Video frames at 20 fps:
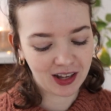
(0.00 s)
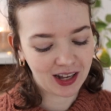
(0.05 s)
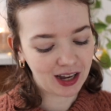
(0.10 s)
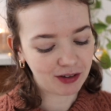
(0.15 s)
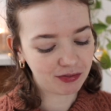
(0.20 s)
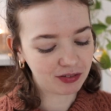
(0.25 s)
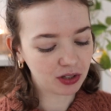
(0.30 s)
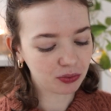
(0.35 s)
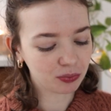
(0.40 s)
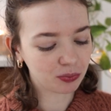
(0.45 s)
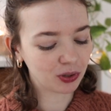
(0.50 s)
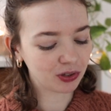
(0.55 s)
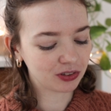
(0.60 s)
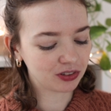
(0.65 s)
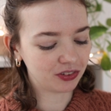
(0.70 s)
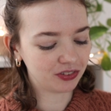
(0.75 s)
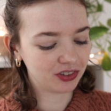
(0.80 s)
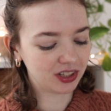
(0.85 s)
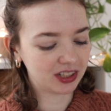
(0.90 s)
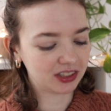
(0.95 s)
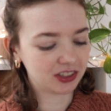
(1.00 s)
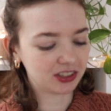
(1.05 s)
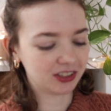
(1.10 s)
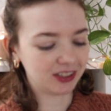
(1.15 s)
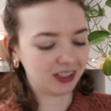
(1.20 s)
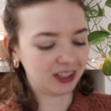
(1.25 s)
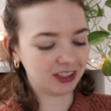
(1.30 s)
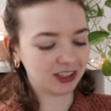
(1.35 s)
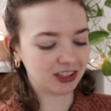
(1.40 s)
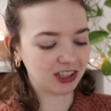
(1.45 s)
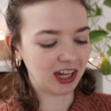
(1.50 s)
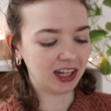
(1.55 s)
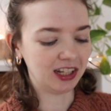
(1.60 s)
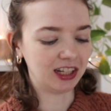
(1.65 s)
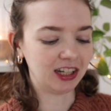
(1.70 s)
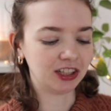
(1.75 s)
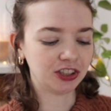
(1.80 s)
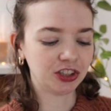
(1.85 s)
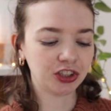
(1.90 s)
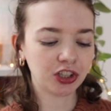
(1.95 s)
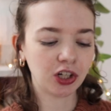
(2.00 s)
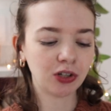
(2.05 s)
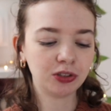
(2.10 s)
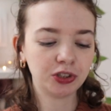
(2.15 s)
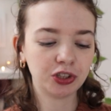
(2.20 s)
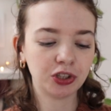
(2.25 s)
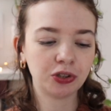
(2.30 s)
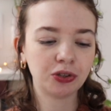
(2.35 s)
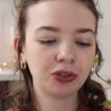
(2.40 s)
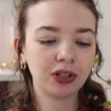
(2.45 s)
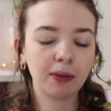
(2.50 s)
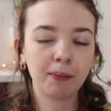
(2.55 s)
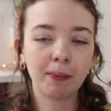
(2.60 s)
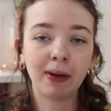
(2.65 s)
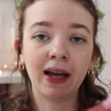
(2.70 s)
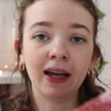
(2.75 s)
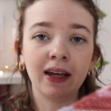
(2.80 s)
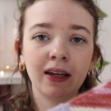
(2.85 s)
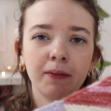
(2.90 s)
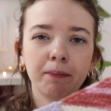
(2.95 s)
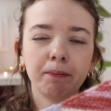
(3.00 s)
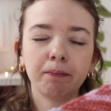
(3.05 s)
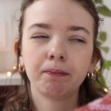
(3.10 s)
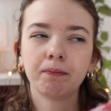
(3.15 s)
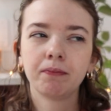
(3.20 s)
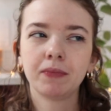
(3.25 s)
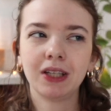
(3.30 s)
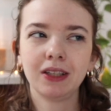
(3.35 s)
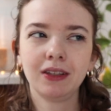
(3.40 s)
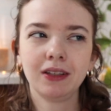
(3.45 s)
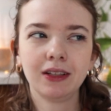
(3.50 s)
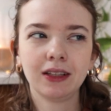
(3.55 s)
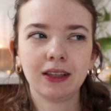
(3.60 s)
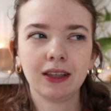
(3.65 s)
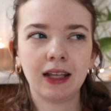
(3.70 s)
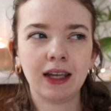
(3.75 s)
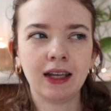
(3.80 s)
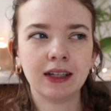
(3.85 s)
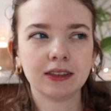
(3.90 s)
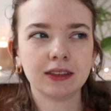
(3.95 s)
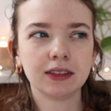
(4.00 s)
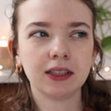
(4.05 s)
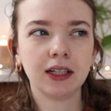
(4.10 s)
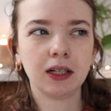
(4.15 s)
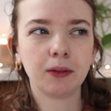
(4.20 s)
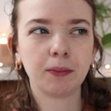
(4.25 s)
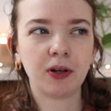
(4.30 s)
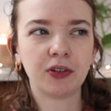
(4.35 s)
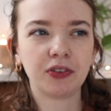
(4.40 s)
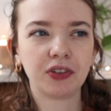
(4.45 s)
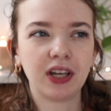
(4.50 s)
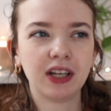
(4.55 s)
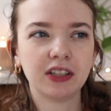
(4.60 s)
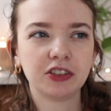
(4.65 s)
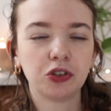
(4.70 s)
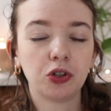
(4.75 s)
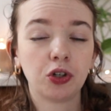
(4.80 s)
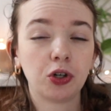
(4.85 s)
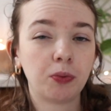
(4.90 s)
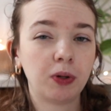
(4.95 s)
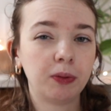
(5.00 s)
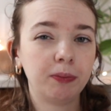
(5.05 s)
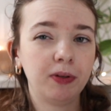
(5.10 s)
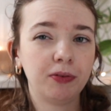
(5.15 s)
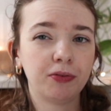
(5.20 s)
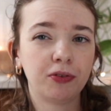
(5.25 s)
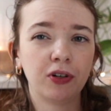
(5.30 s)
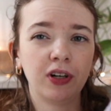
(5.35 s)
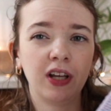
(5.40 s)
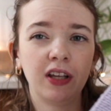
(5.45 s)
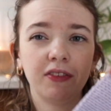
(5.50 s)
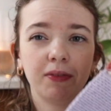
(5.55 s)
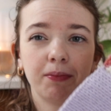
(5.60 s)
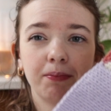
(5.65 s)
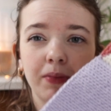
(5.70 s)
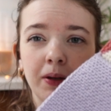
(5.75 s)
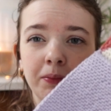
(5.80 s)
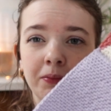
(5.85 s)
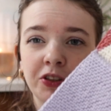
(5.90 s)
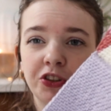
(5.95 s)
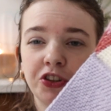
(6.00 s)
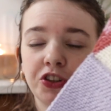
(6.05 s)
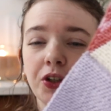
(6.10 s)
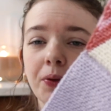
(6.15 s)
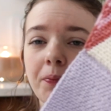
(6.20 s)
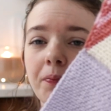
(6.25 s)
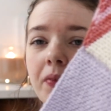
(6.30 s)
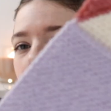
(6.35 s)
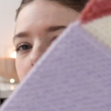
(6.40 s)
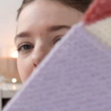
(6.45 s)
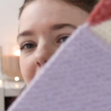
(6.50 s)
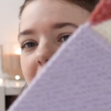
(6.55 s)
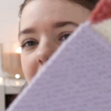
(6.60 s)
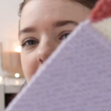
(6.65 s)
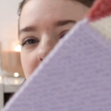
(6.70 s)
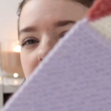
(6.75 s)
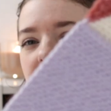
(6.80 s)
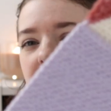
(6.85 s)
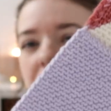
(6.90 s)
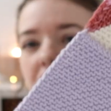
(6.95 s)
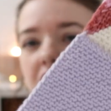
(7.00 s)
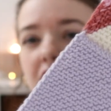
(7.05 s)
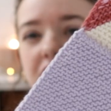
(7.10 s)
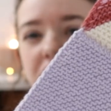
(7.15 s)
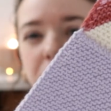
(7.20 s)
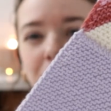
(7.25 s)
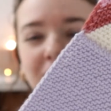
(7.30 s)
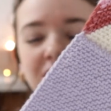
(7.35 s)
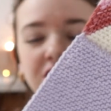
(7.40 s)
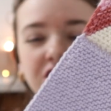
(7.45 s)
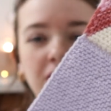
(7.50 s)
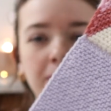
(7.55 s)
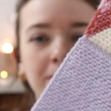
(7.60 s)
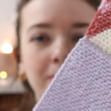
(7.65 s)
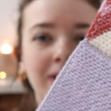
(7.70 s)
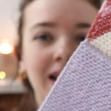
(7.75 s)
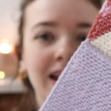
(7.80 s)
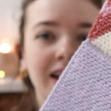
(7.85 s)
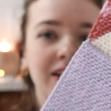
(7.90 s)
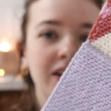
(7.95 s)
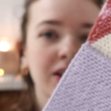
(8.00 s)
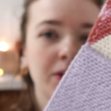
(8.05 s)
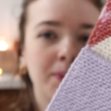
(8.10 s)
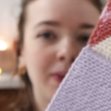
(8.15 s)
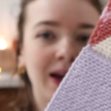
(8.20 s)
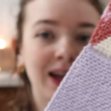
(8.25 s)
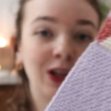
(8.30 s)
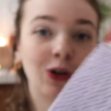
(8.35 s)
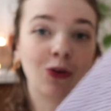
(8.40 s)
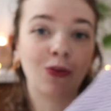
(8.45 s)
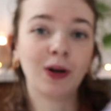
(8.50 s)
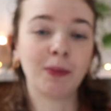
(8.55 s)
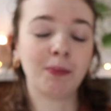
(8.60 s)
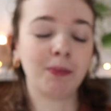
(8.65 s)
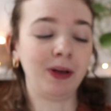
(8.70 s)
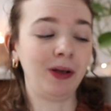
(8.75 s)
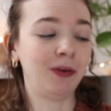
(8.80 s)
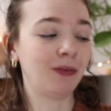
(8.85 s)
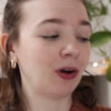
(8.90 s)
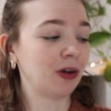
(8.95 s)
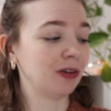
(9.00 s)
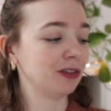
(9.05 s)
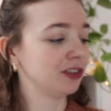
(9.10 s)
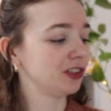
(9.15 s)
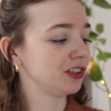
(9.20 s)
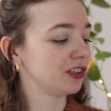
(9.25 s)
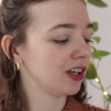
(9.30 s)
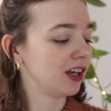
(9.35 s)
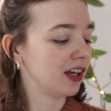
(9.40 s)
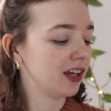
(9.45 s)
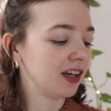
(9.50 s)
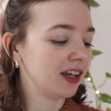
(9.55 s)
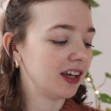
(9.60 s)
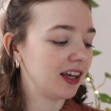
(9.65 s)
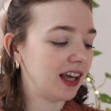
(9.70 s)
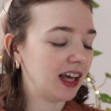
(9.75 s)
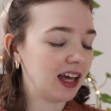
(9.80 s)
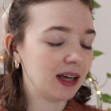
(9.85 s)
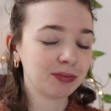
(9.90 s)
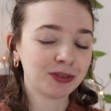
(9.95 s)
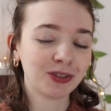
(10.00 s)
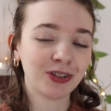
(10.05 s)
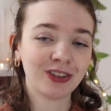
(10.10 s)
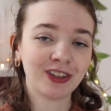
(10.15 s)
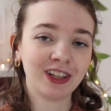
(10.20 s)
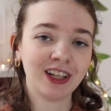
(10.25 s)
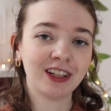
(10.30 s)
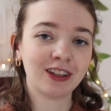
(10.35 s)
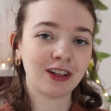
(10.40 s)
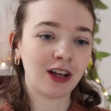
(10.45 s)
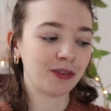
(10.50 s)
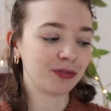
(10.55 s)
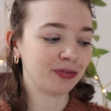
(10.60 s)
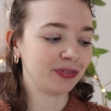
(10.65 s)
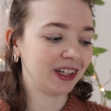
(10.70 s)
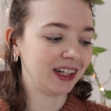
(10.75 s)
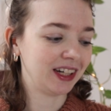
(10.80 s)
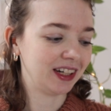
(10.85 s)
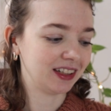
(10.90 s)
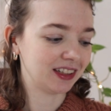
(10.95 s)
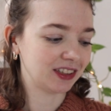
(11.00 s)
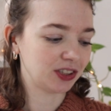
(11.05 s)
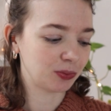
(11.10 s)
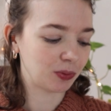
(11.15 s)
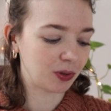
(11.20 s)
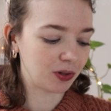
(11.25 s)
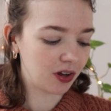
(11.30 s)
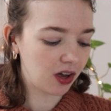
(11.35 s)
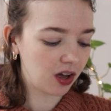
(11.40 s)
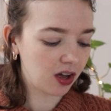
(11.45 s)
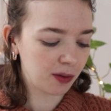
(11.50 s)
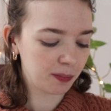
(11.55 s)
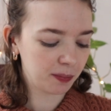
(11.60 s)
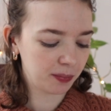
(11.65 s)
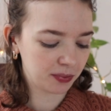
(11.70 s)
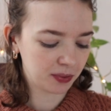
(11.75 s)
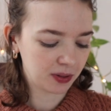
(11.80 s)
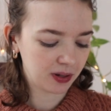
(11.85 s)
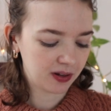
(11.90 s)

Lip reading: I've not worked on this since I last showed you in my, I think, last knitting podcast or the one before that, I'm not sure. But this is the Sweet Shop blanket by Penrose. Absolutely love knitting this one up.